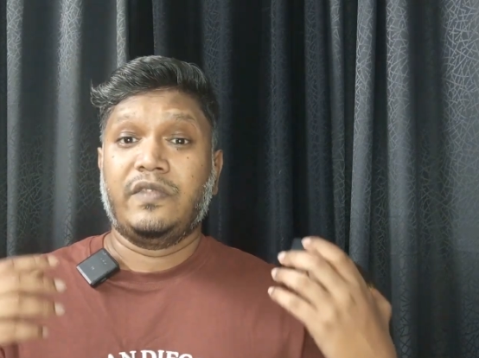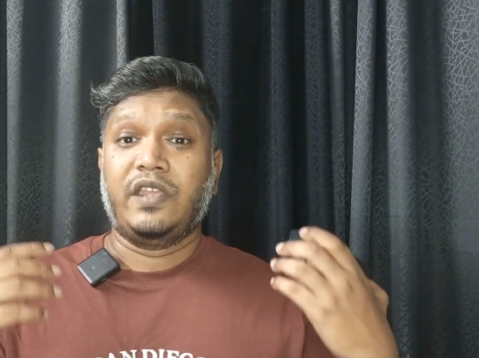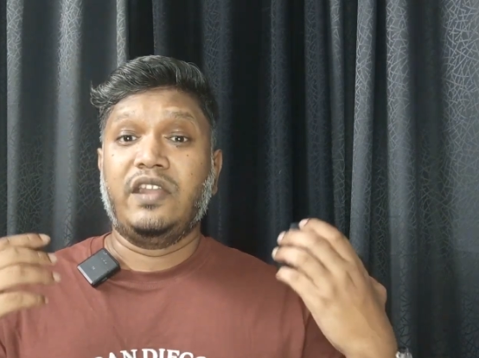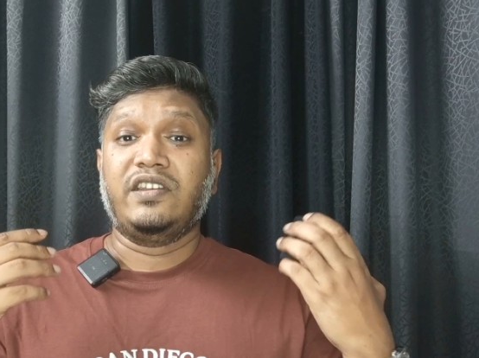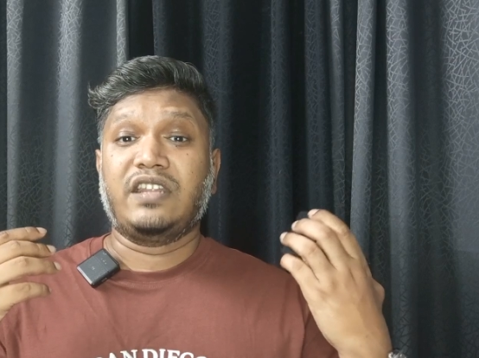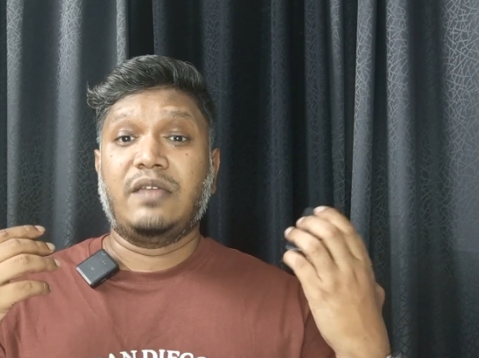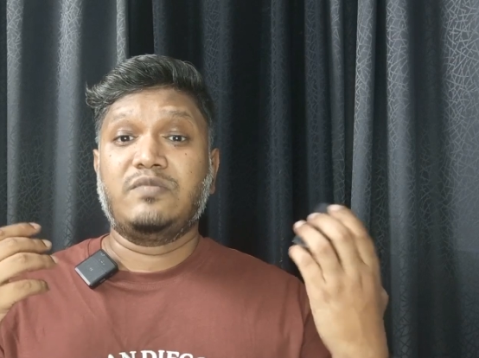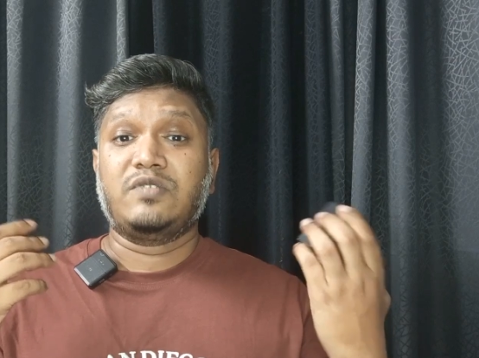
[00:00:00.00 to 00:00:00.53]

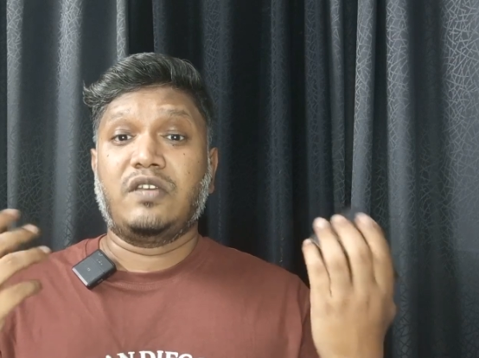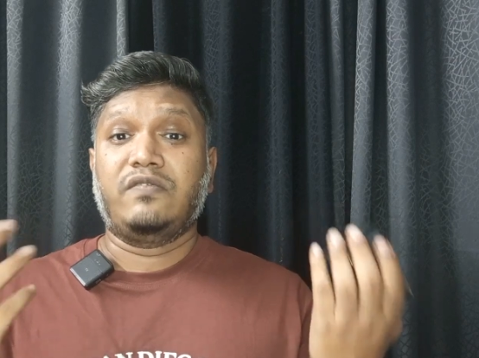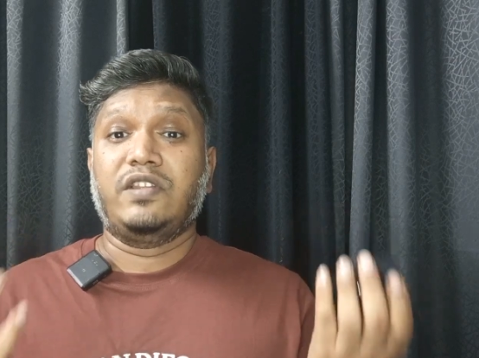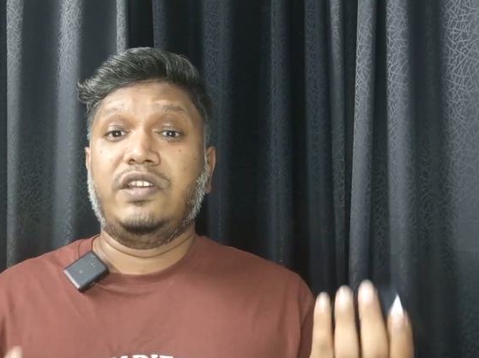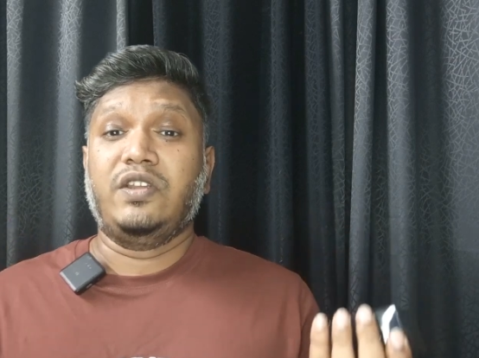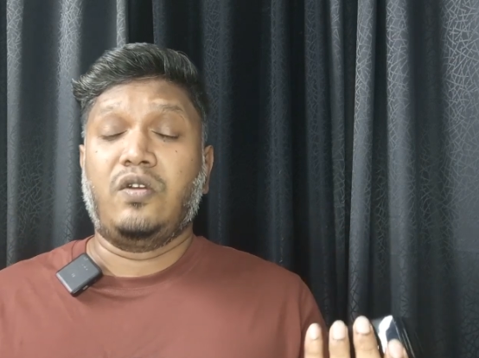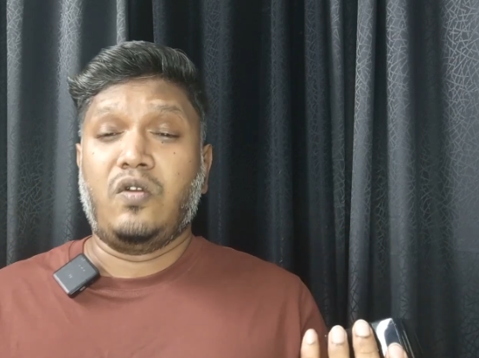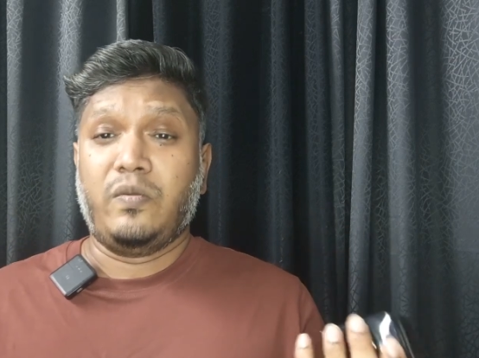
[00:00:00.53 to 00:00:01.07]
in terms of the
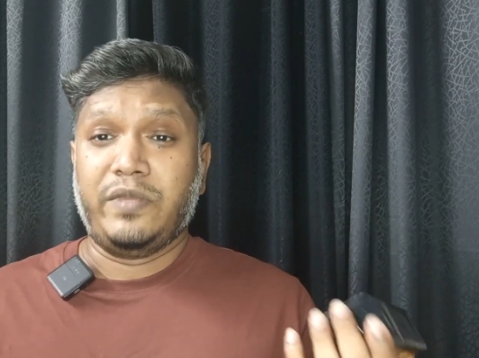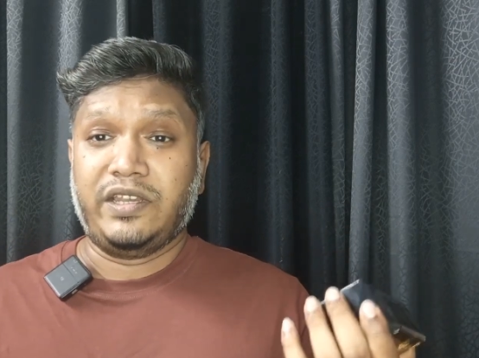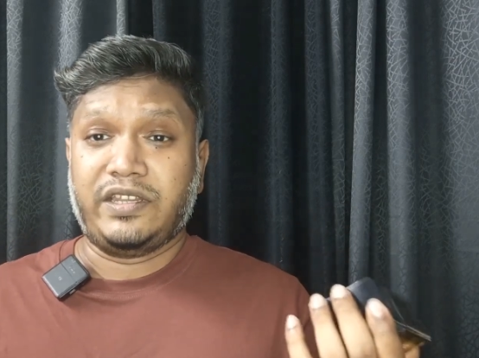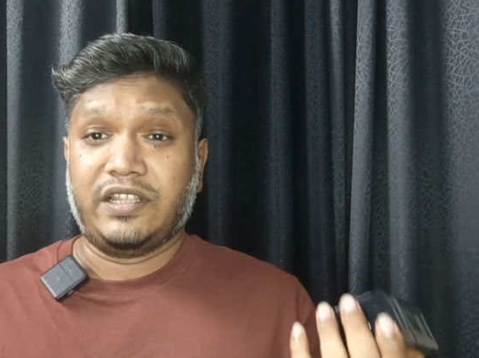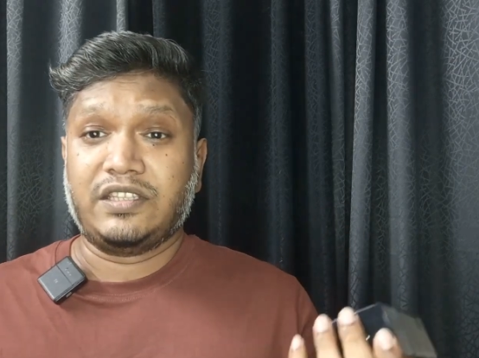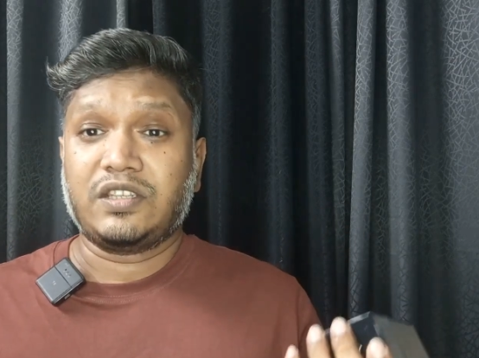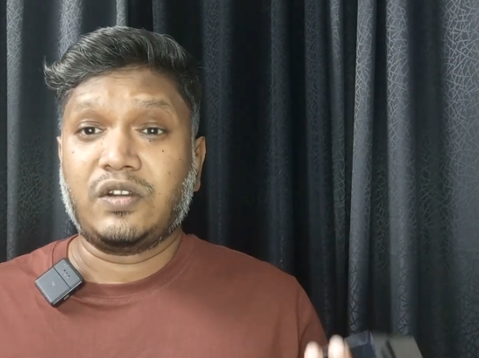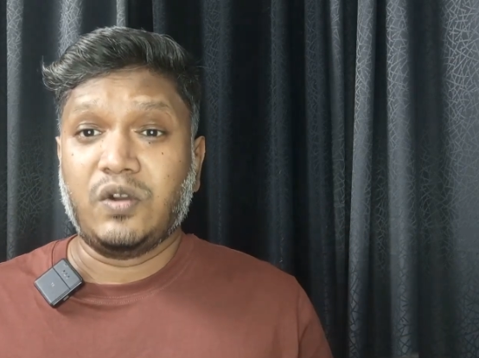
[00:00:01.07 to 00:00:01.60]
Dior Homme
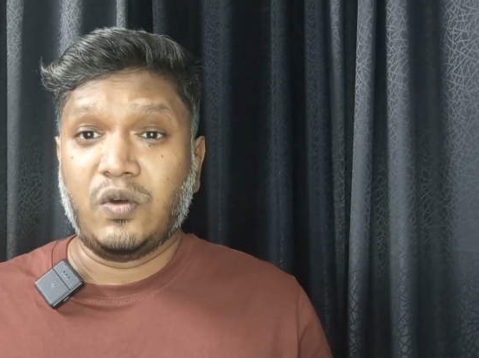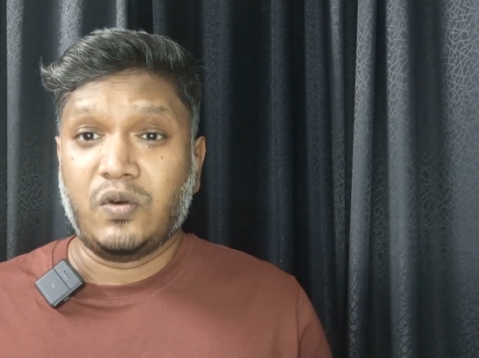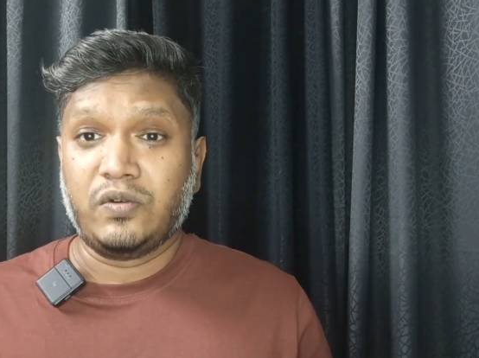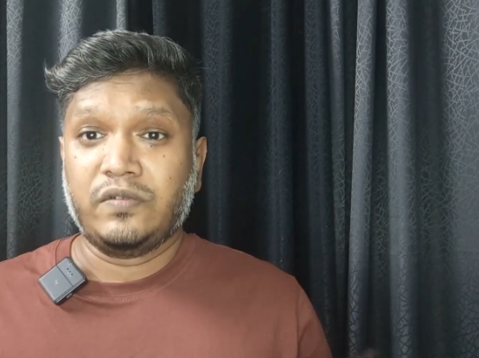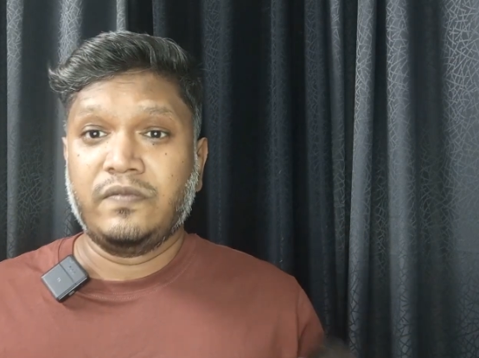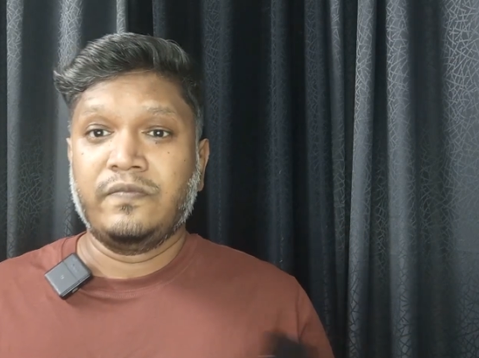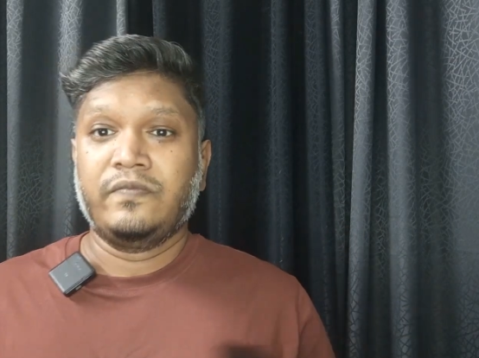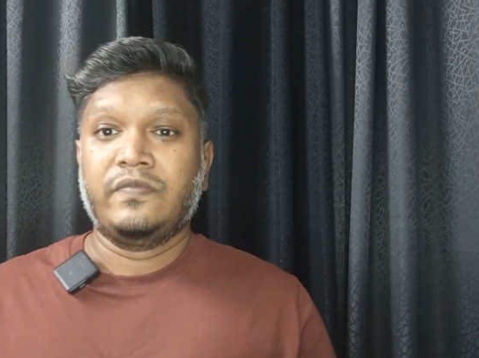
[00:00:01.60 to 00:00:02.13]
Intense clone.